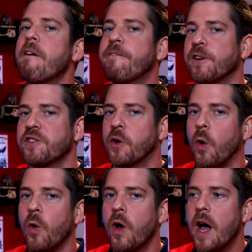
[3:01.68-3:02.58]
that first
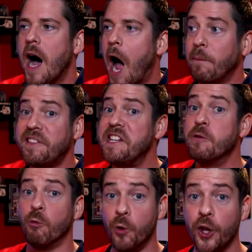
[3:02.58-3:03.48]
goal, I'm
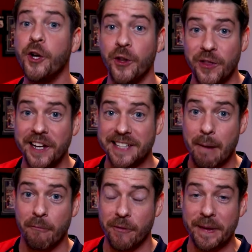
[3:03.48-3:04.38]
seeing really good things
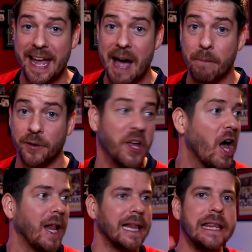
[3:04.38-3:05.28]
happen from the Capitals.
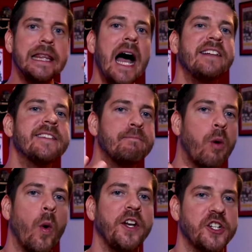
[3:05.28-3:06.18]
Lots of
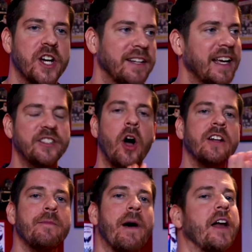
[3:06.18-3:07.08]
point shots. I
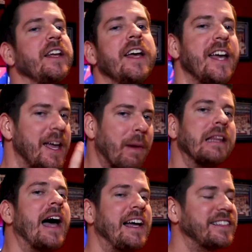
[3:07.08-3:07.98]
talked about it in my
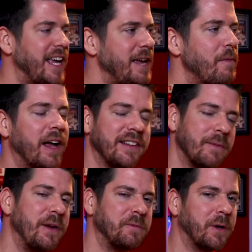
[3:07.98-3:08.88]
last game against
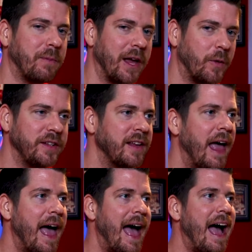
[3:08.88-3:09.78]
the Pittsburgh Penguins,
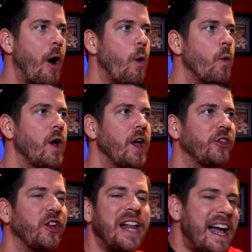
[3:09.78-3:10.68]
how
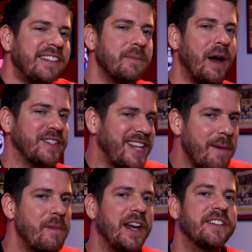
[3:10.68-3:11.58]
the last about
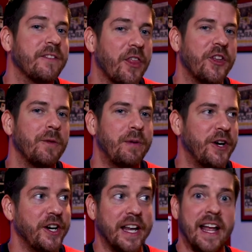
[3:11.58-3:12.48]
10 minutes of the third
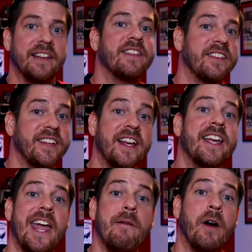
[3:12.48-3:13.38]
period against the
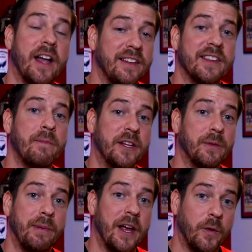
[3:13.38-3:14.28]
second game against the
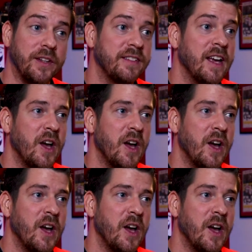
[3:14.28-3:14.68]
Pittsburgh Penguins